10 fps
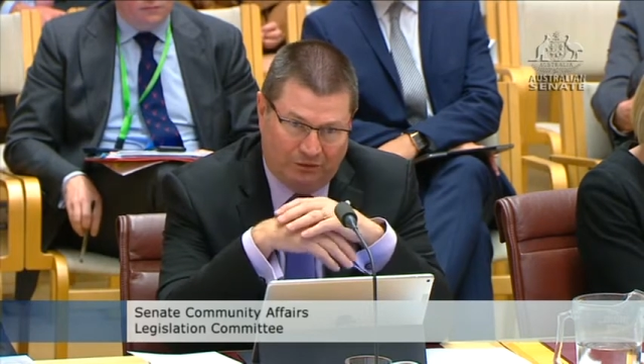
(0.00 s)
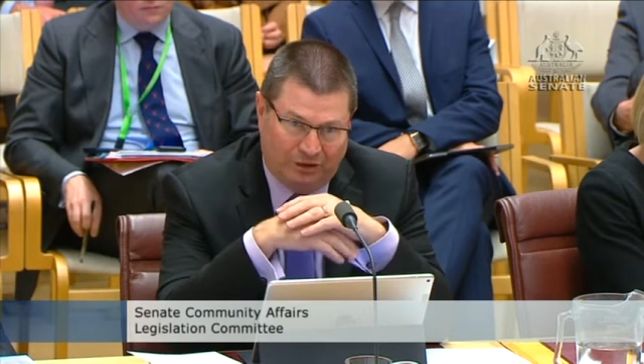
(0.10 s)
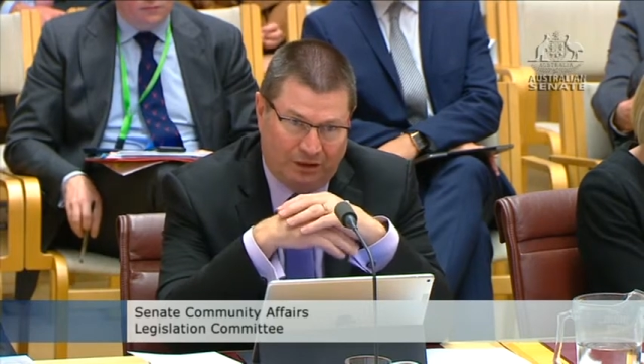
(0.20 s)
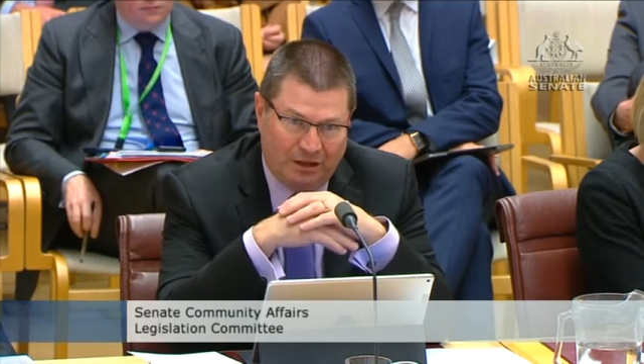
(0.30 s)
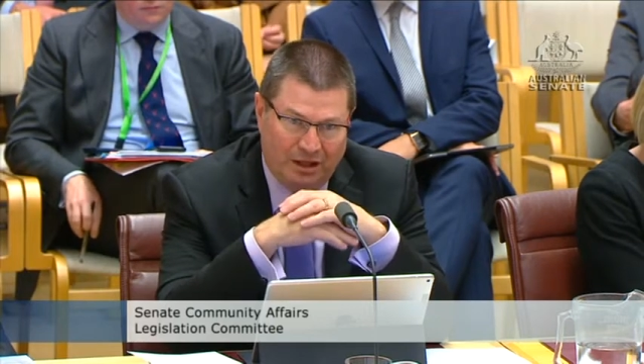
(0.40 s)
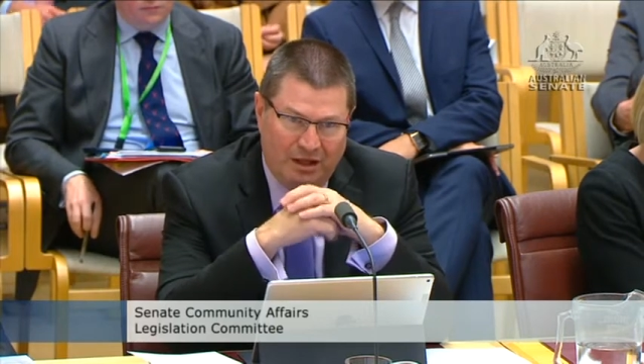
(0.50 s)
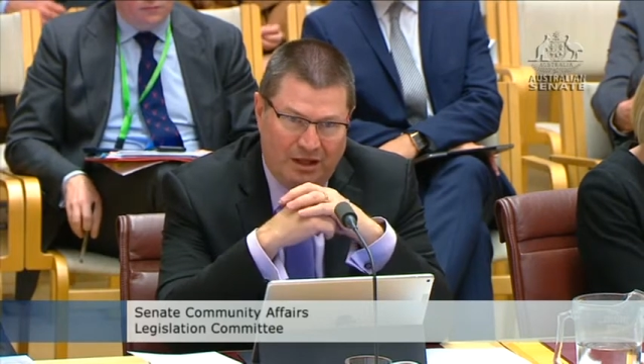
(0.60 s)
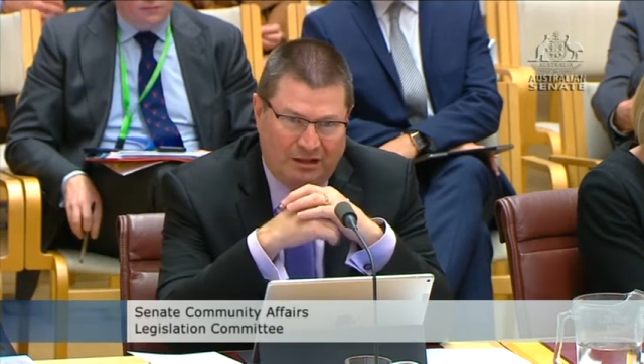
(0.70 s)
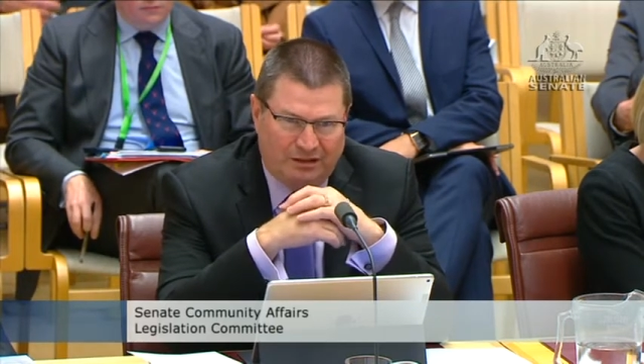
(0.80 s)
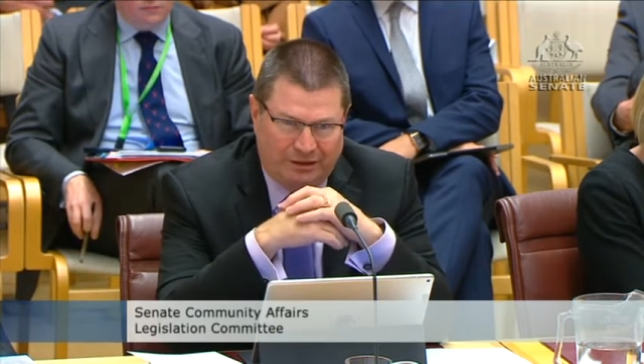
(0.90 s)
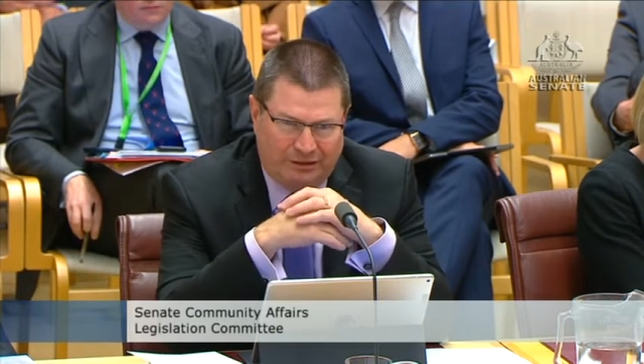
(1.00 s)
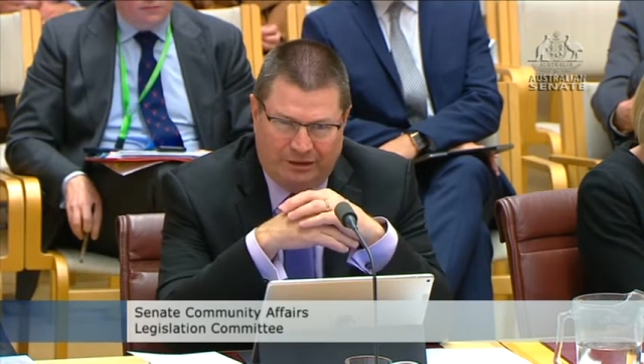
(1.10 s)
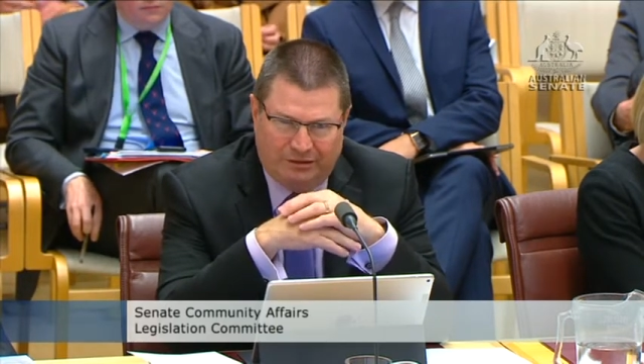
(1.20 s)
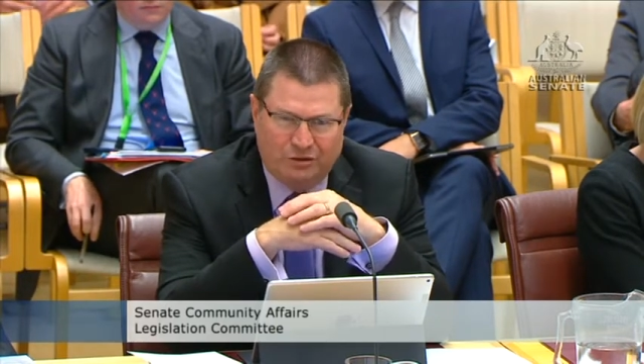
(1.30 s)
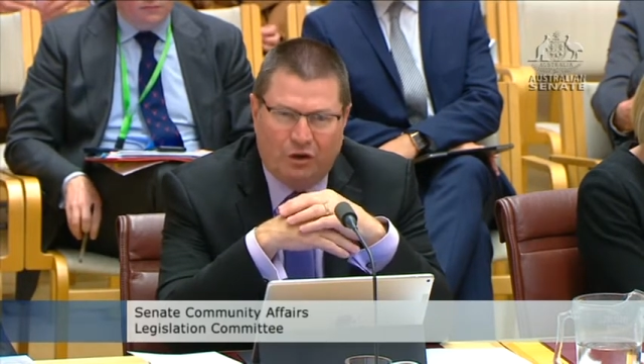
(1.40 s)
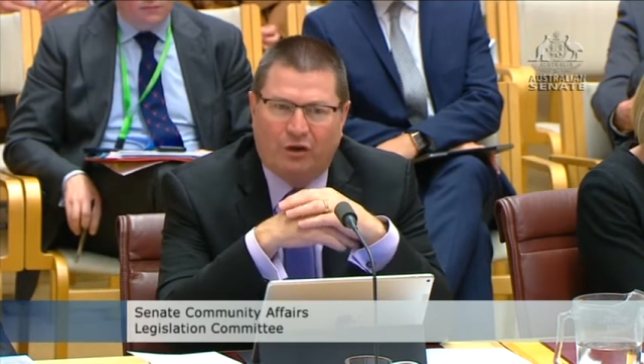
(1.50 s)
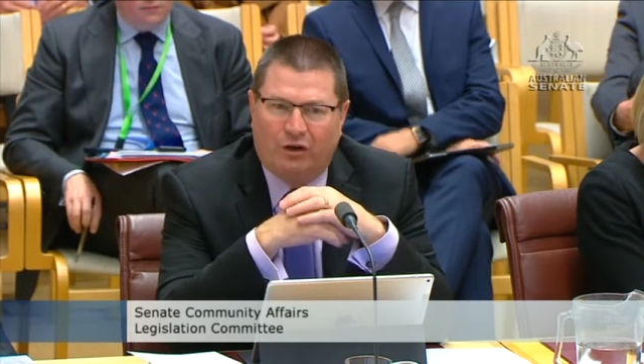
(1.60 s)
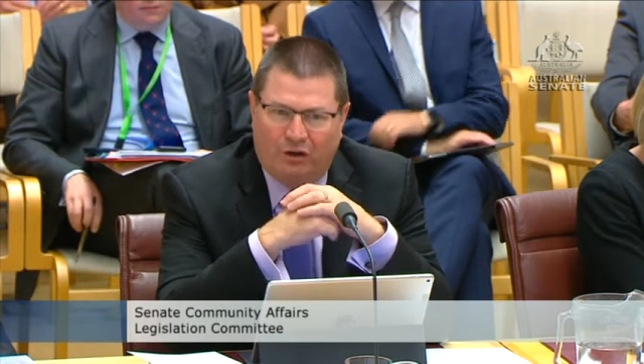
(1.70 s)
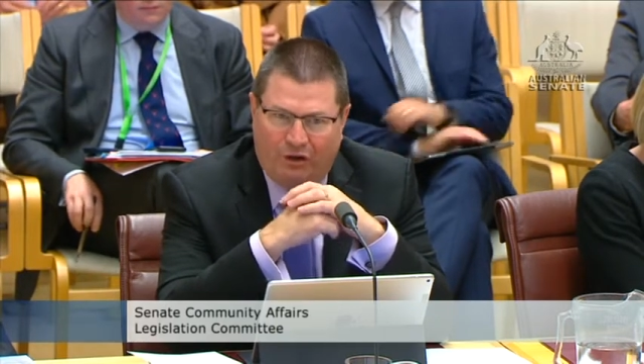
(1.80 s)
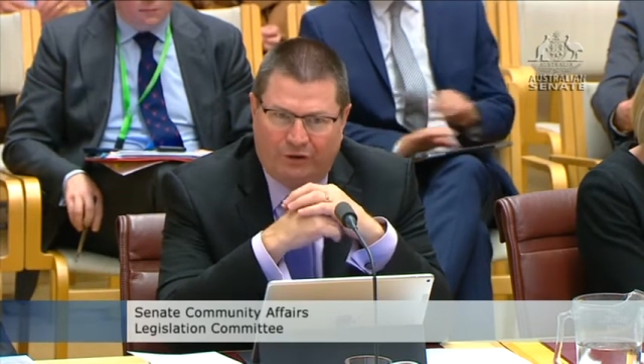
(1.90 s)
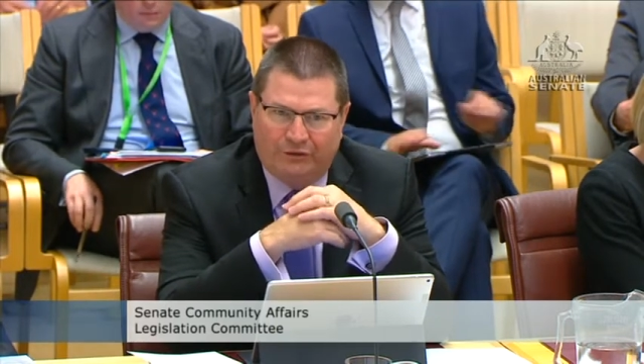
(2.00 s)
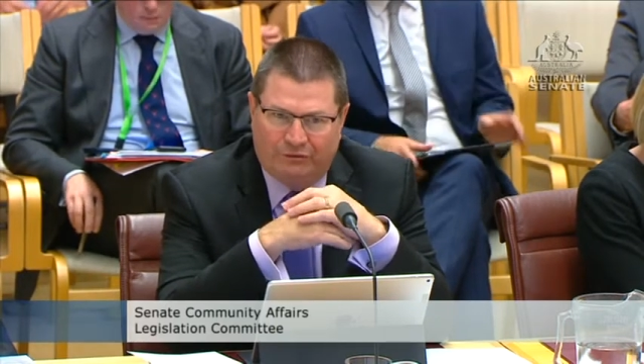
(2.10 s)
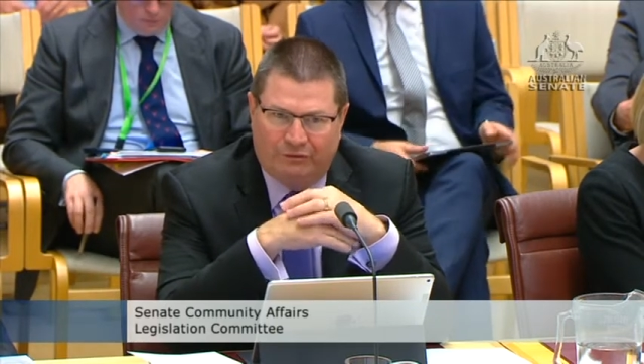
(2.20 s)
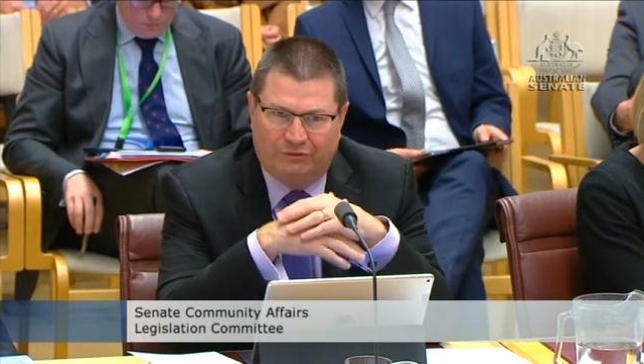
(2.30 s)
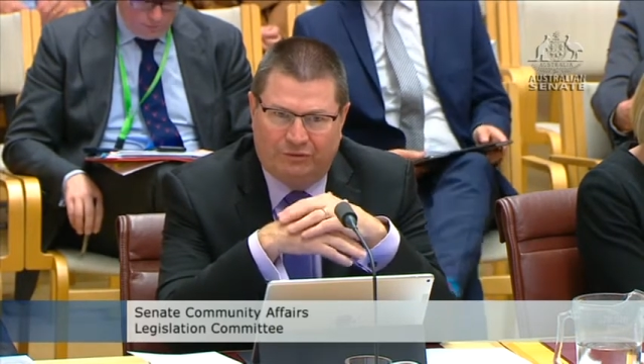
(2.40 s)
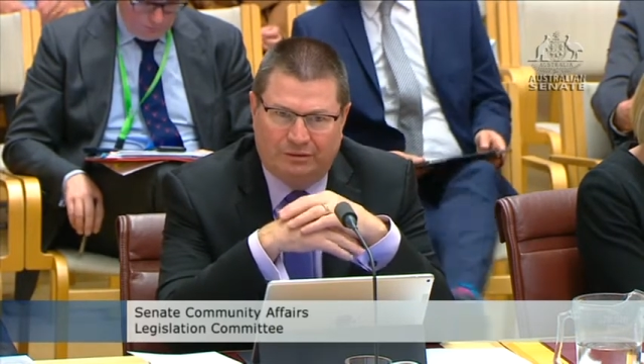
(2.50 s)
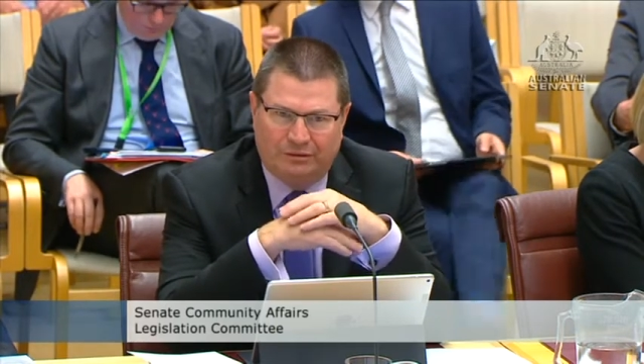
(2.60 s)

So there's not a lot of